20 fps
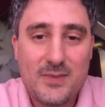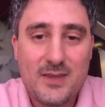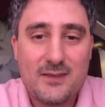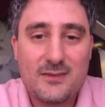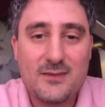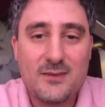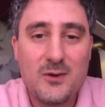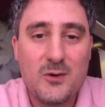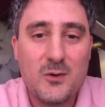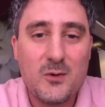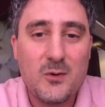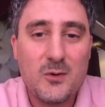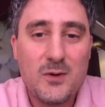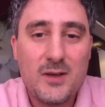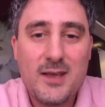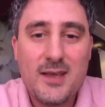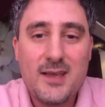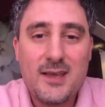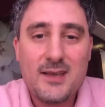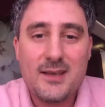So
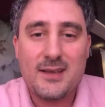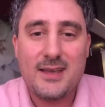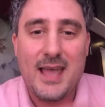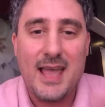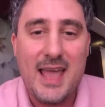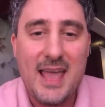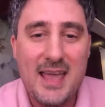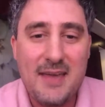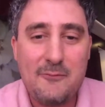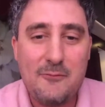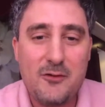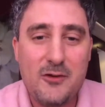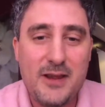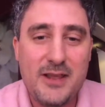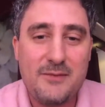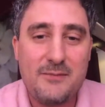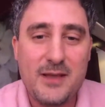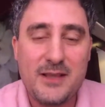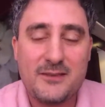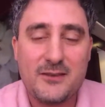
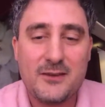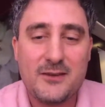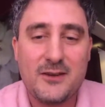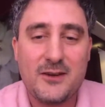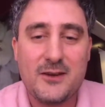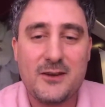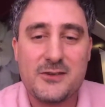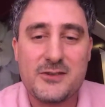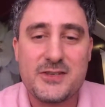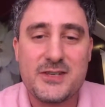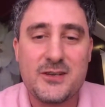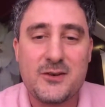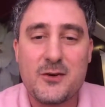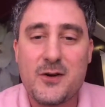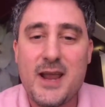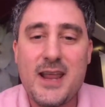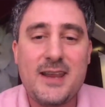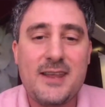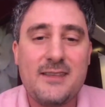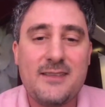every methodology or
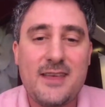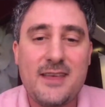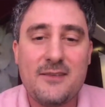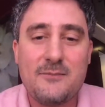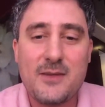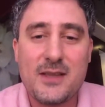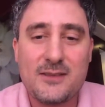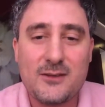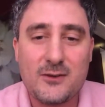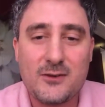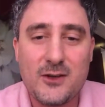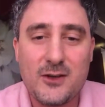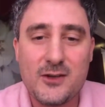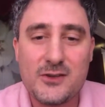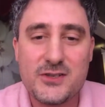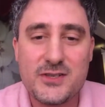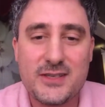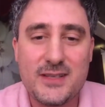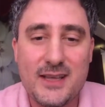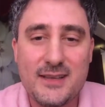any
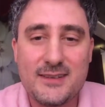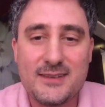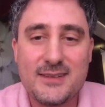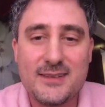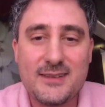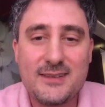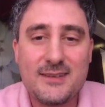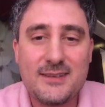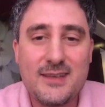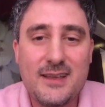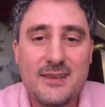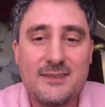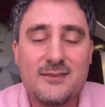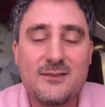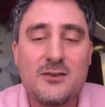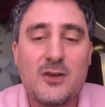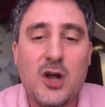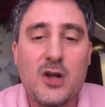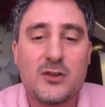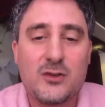methodology that is
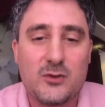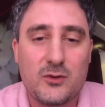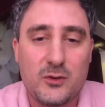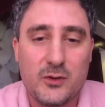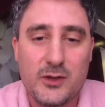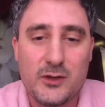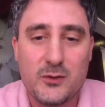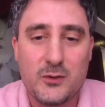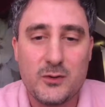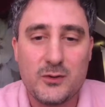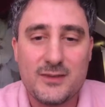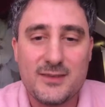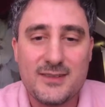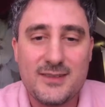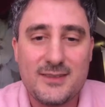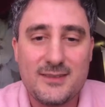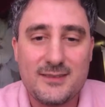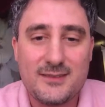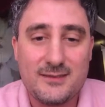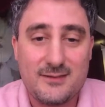taught to you
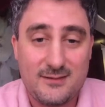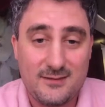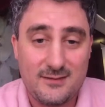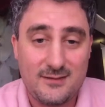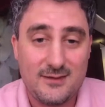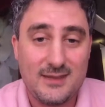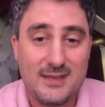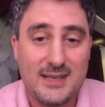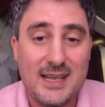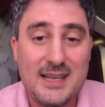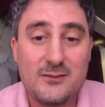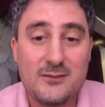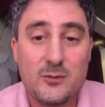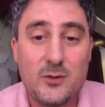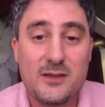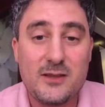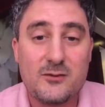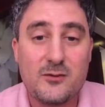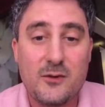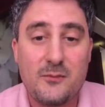linked to
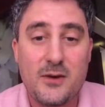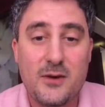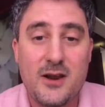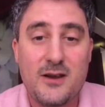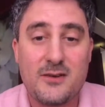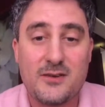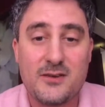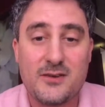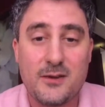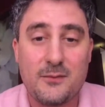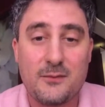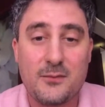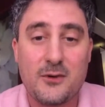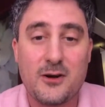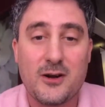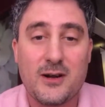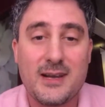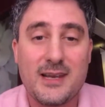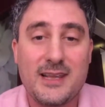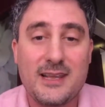entrepreneurship
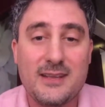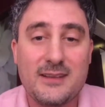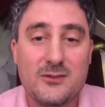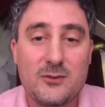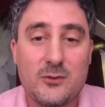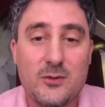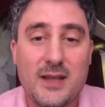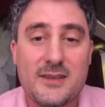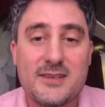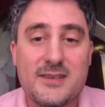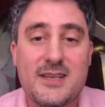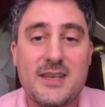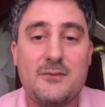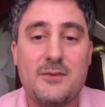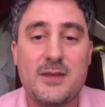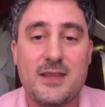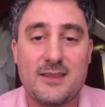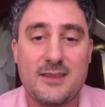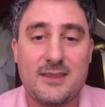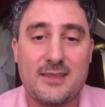or linked to
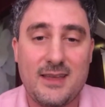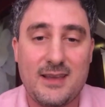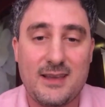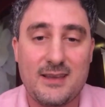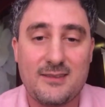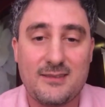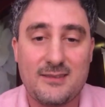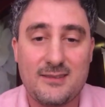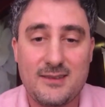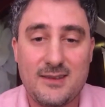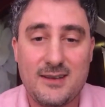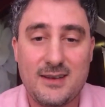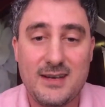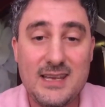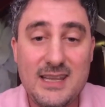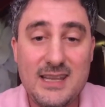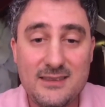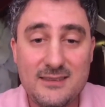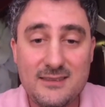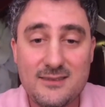achieving things
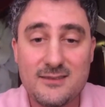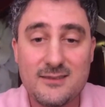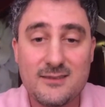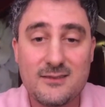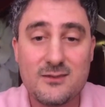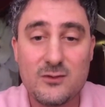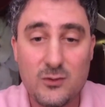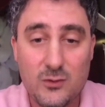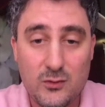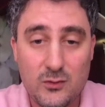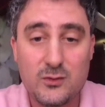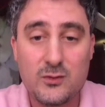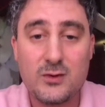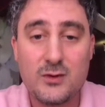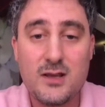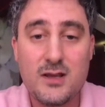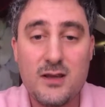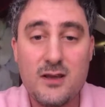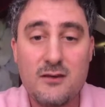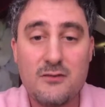needs to
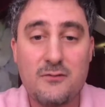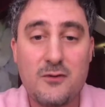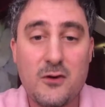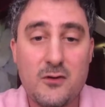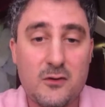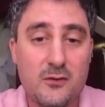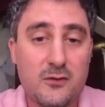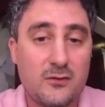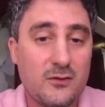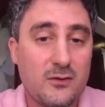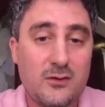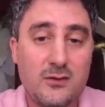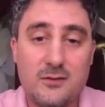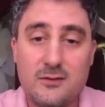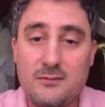focus